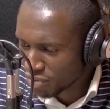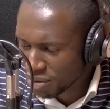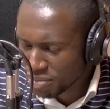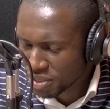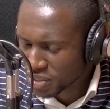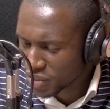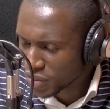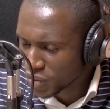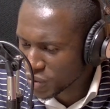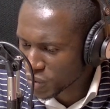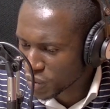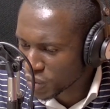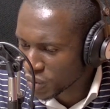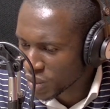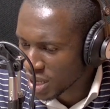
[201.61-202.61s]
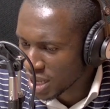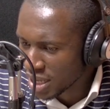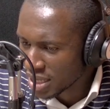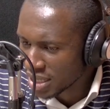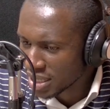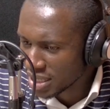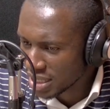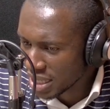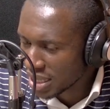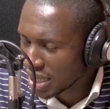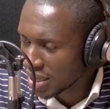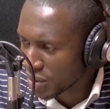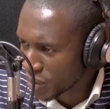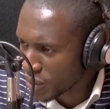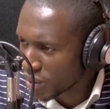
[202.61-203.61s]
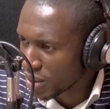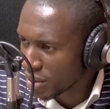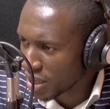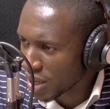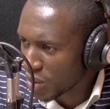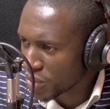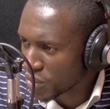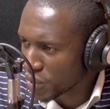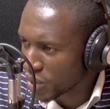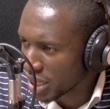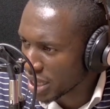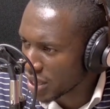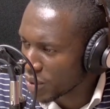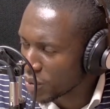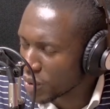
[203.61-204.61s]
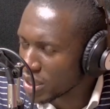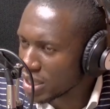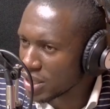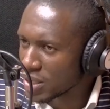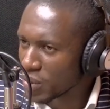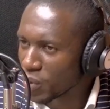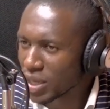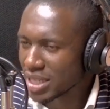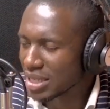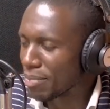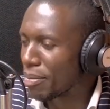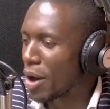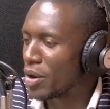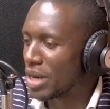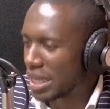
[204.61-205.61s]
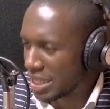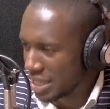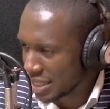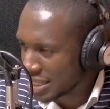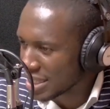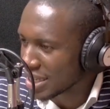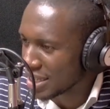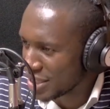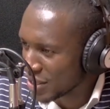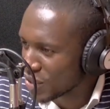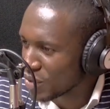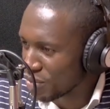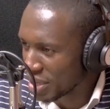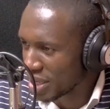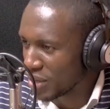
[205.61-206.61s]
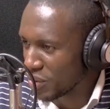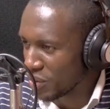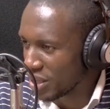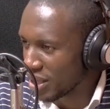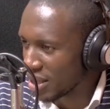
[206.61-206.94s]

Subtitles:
Maybe just to set the ground rolling, what is a biodigester, just to begin with?